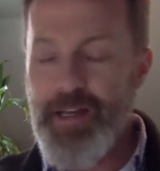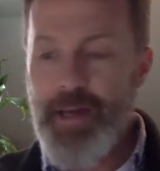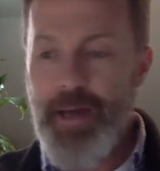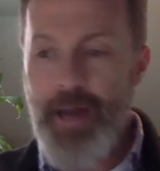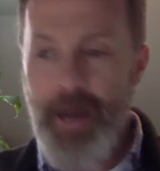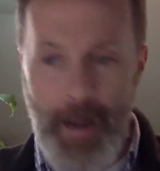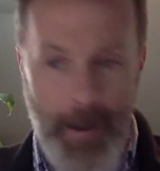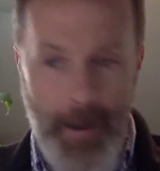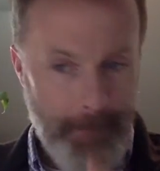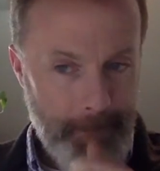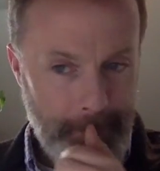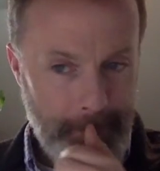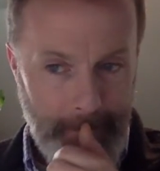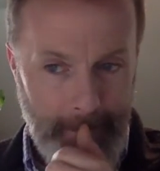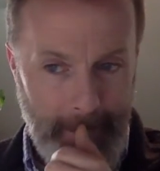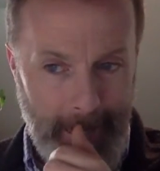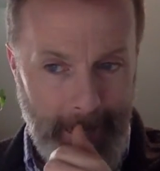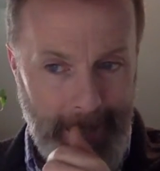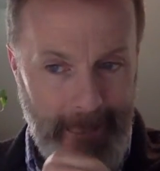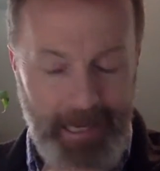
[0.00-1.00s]
And
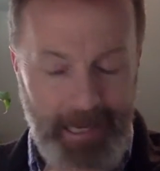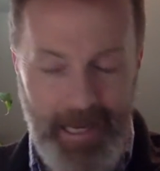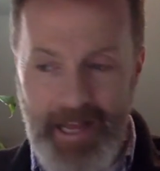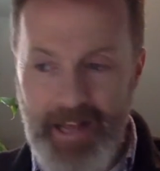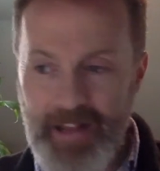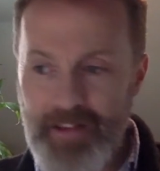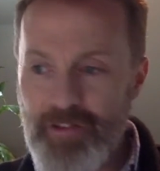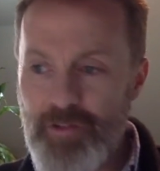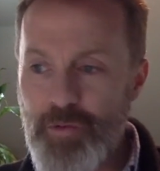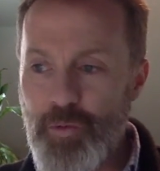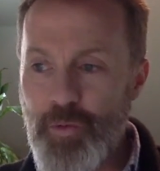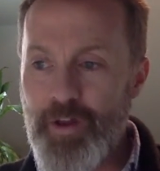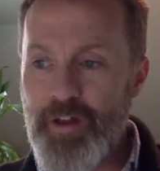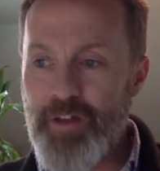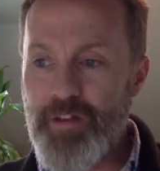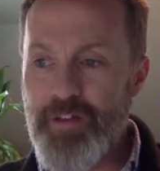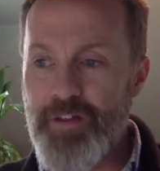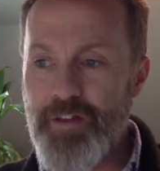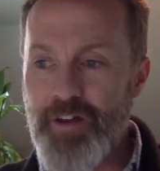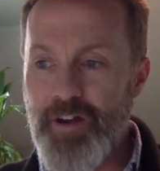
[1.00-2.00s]
it ends
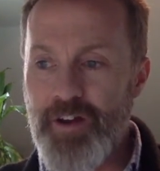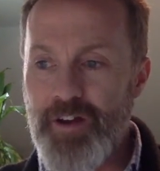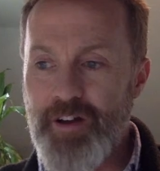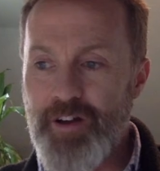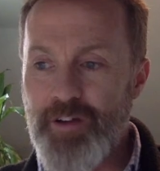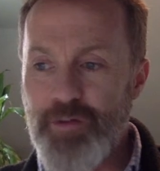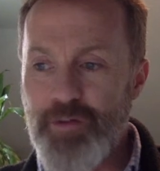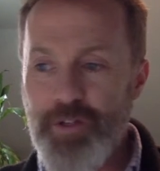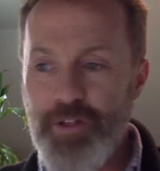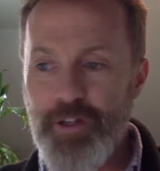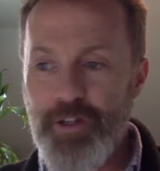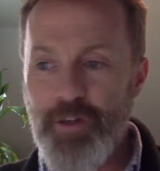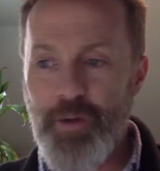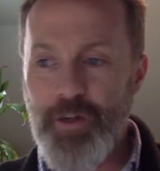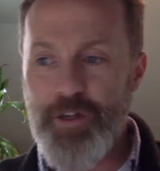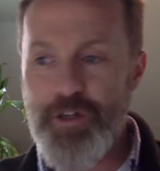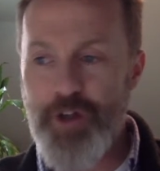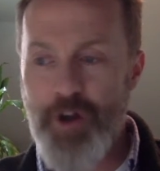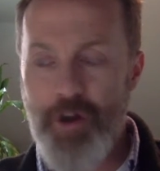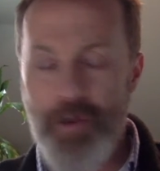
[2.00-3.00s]
with a really quite
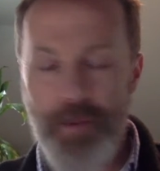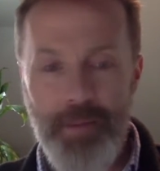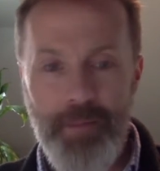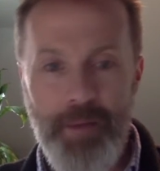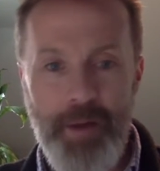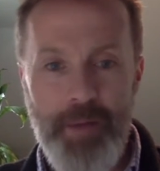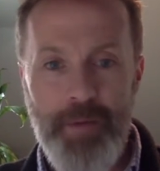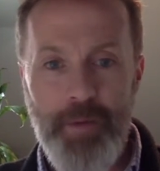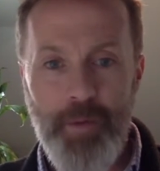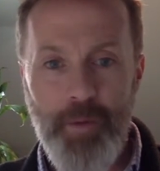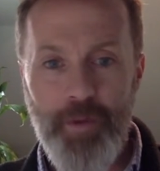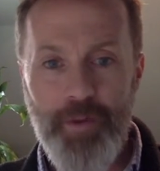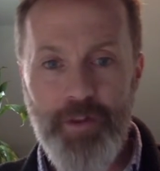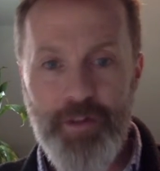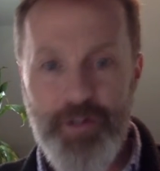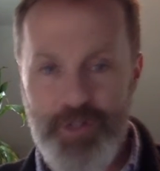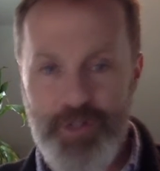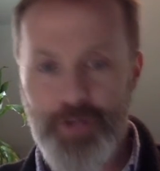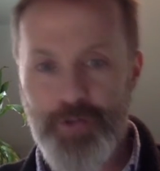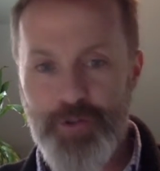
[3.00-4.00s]
charming moment where the
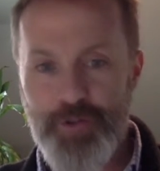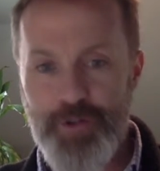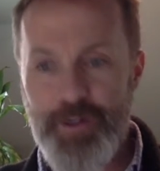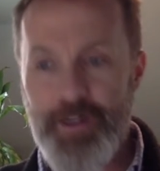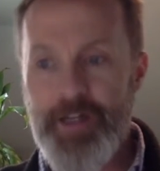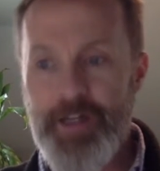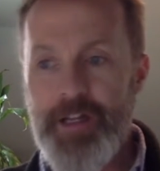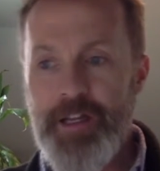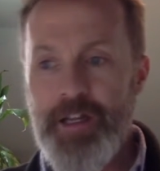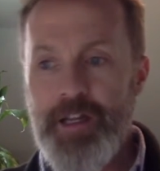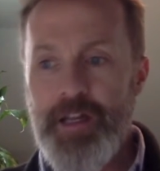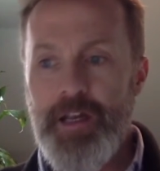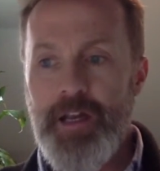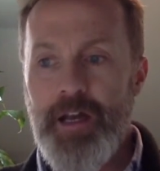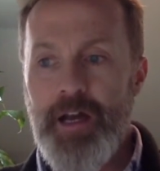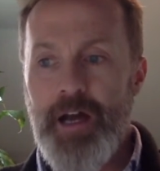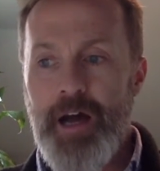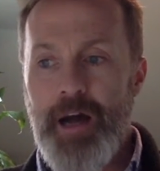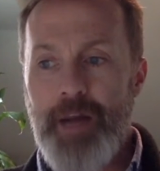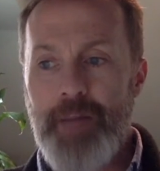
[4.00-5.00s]
children,
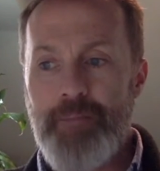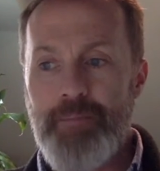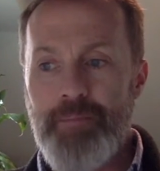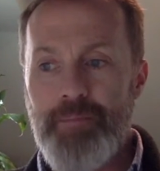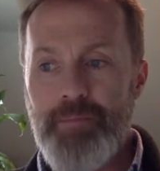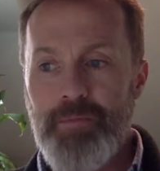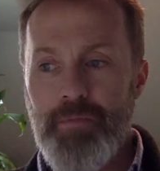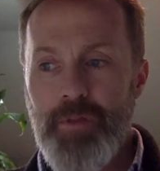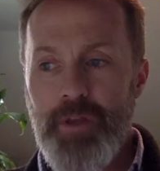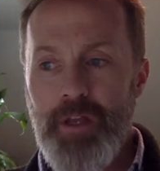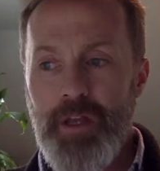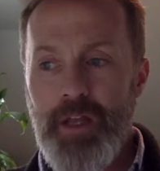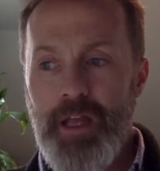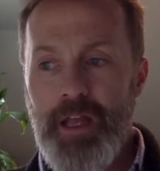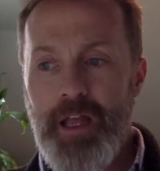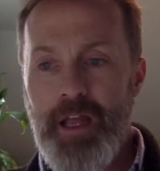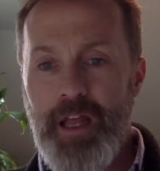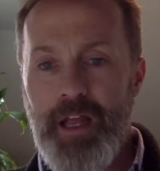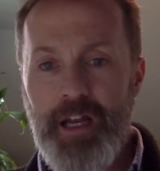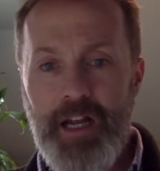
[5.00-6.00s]

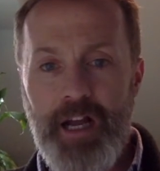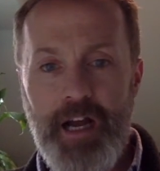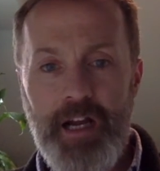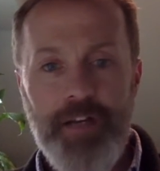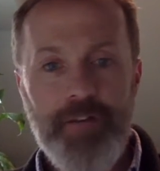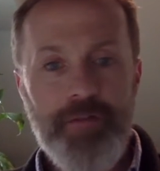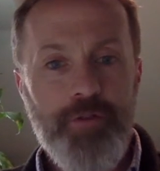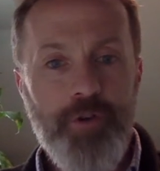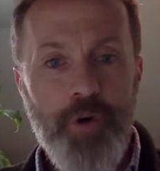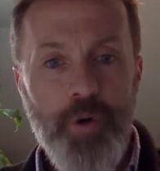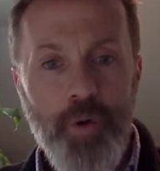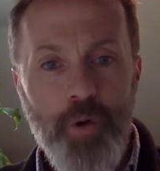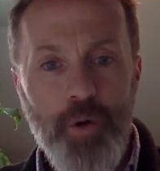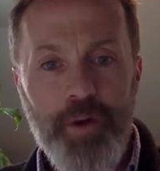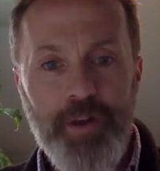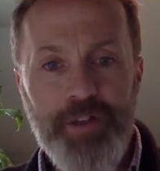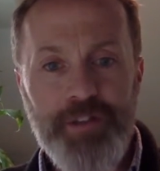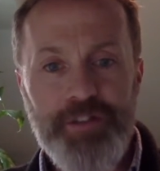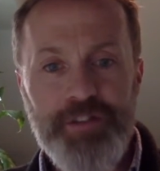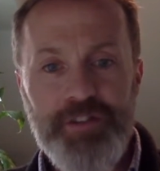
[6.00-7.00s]
in a kind of
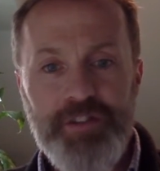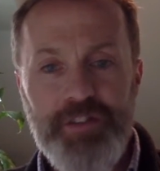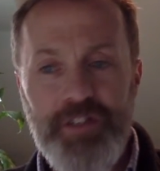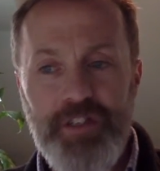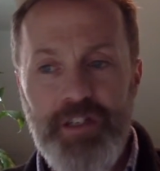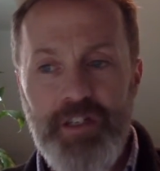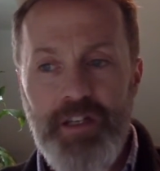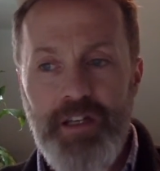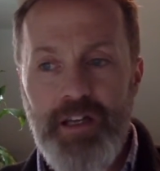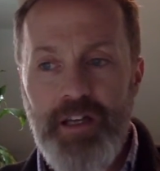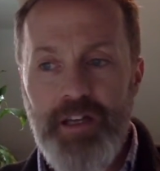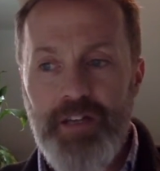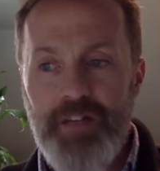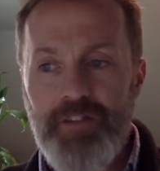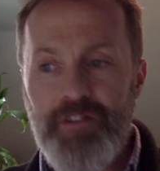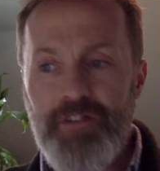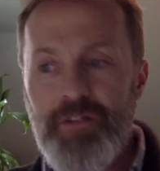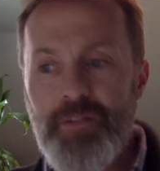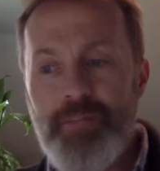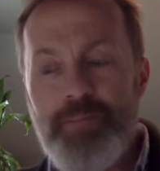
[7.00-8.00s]
chorus,
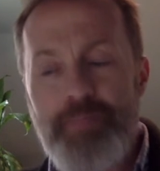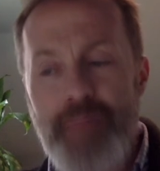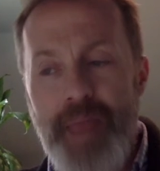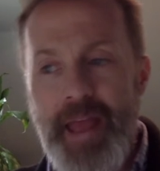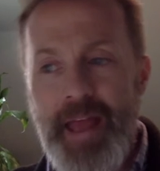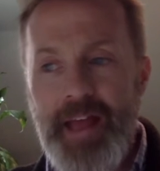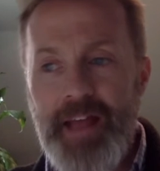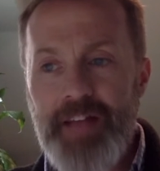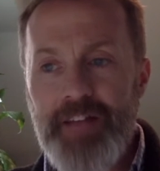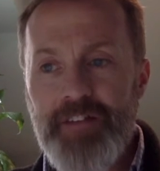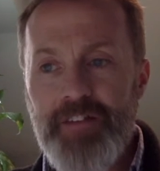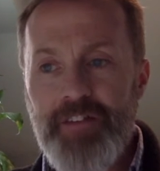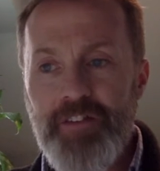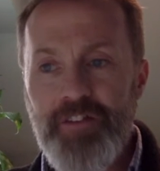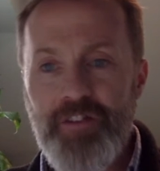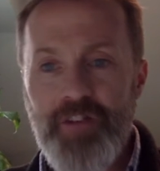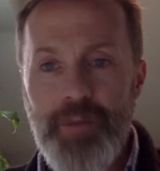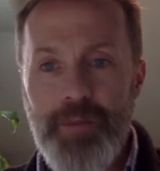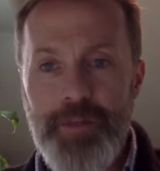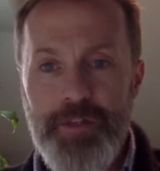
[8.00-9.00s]
demand
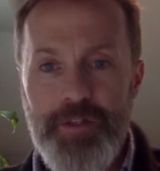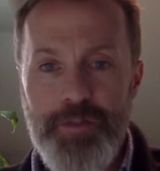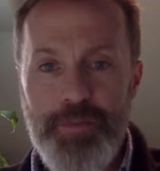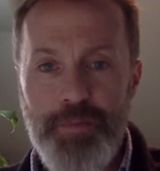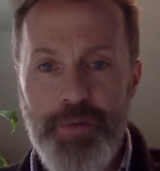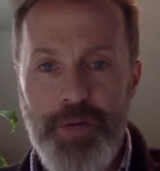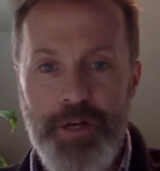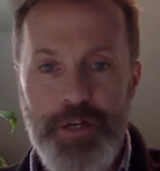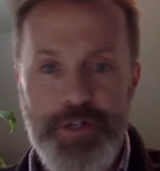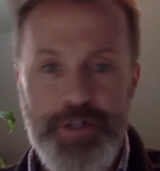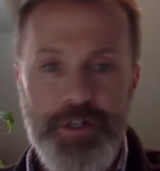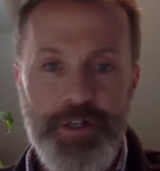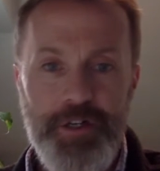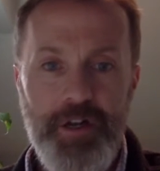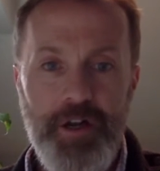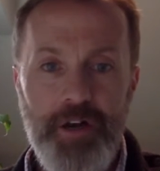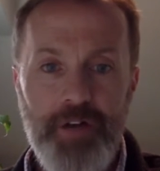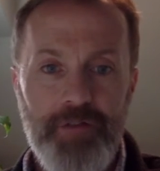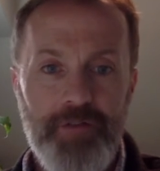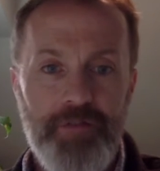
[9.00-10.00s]
some expression
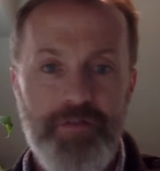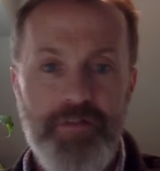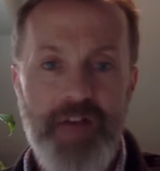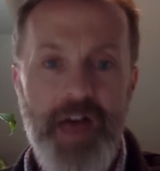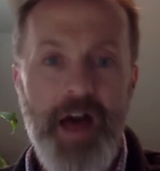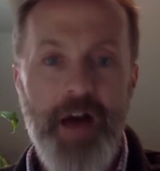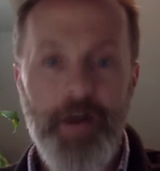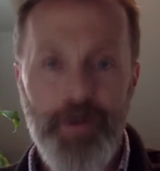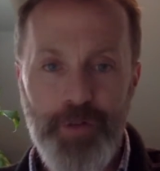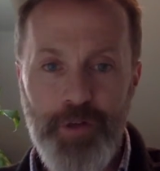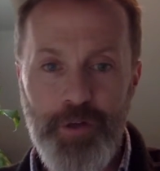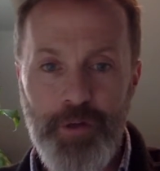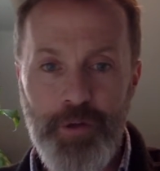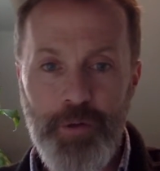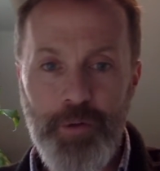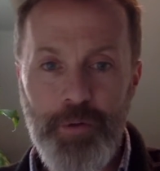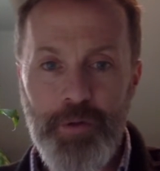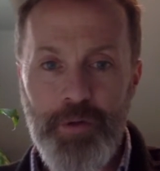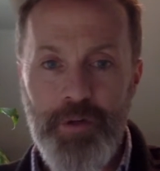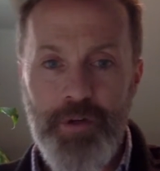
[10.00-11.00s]
of
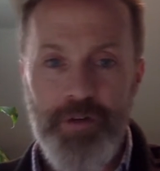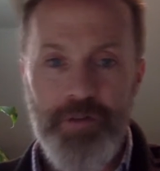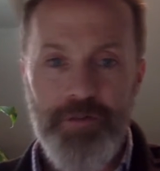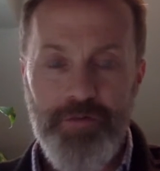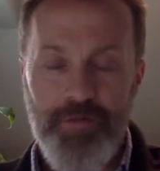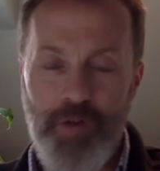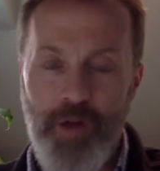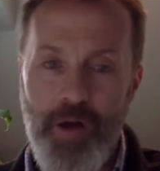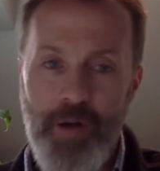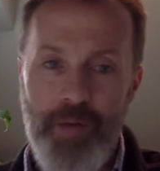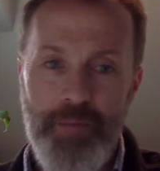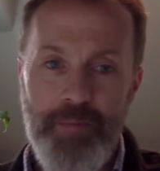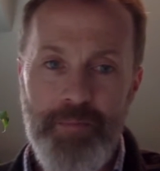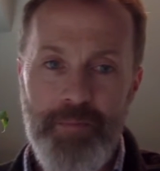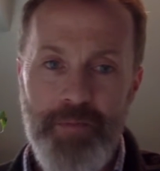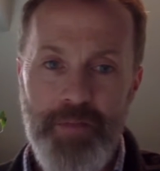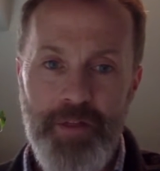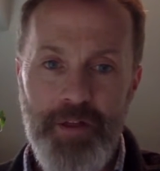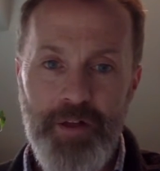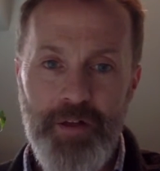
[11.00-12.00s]
value from
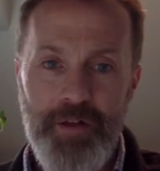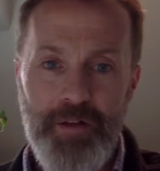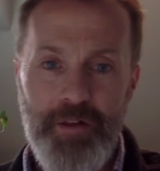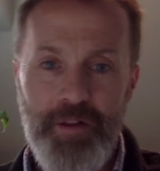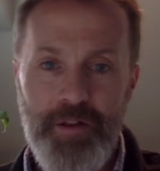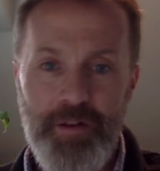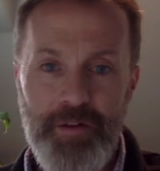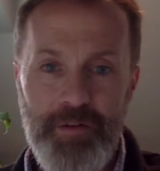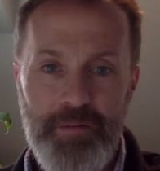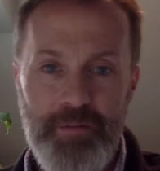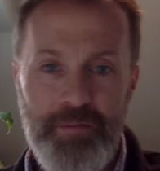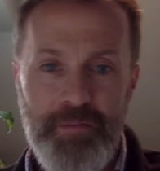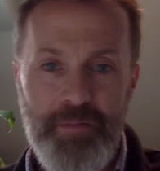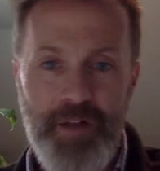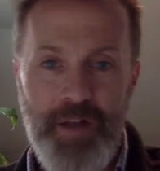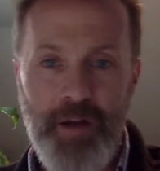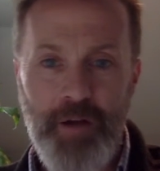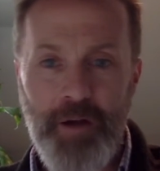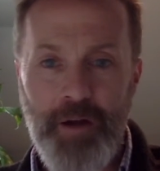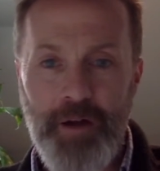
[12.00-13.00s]
the
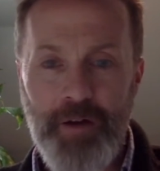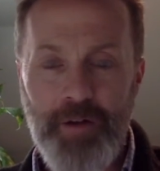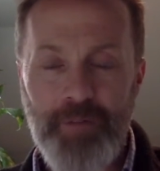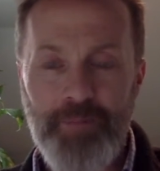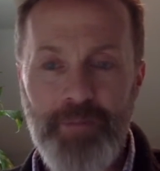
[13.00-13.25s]
narrator.